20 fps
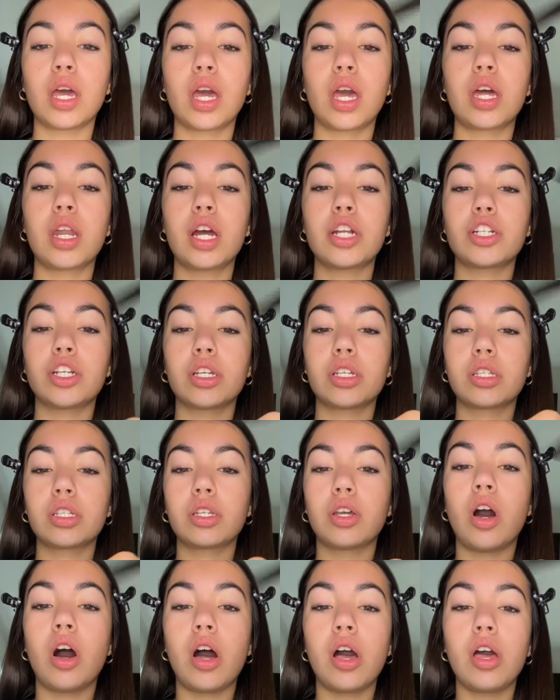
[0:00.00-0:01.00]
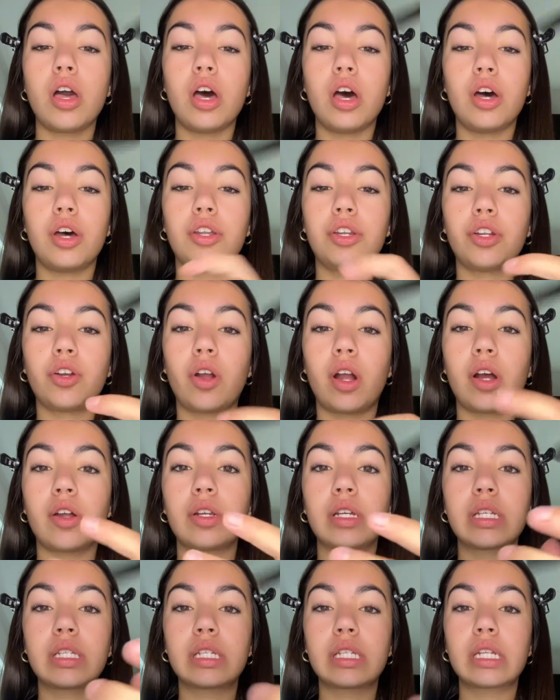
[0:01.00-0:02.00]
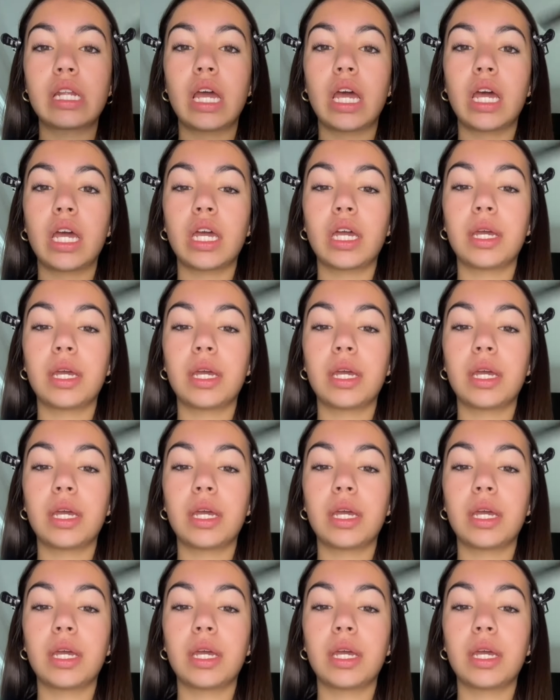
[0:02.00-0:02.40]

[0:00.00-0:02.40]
and I just got ungrounded today.